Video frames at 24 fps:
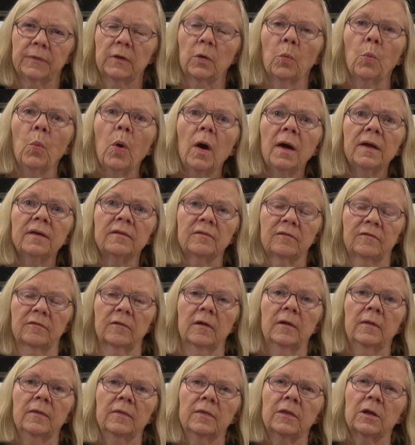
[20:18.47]
the ones
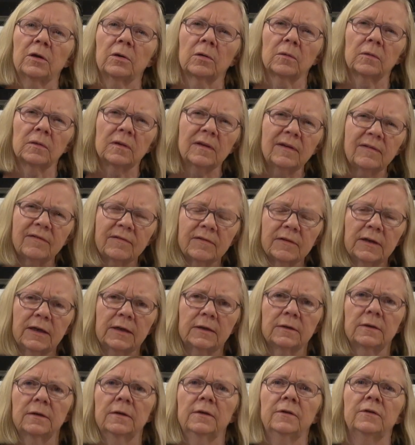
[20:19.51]
that are
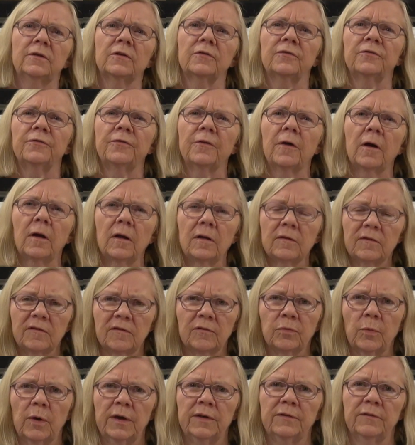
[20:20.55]
listening to
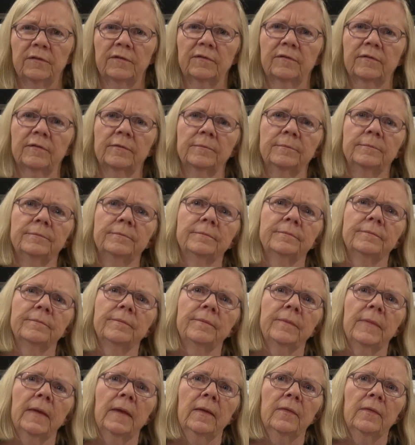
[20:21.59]
false ones,
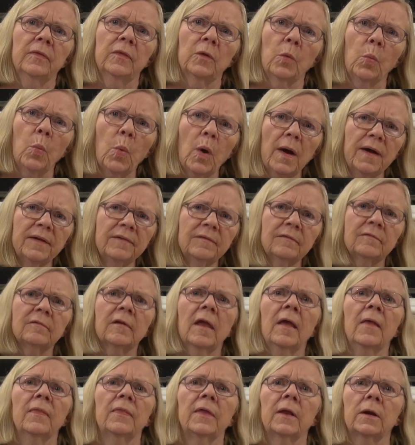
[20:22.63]
the ones
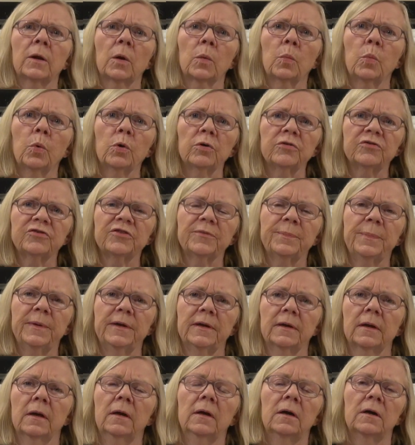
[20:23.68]
that are
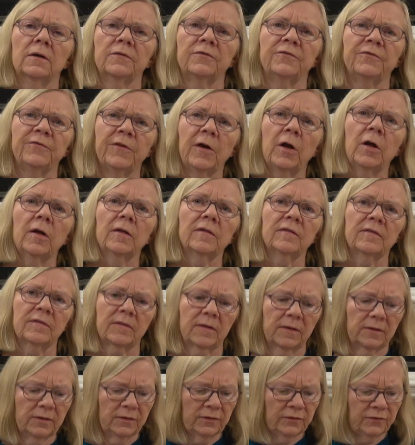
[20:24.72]
worshiping a false
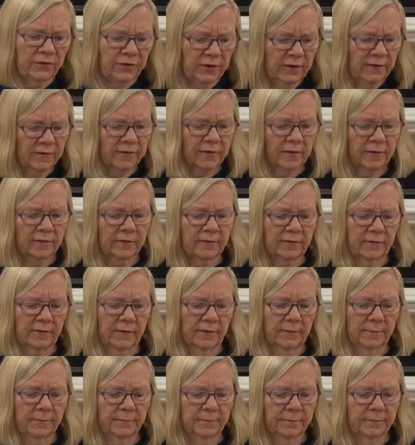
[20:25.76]
Jesus.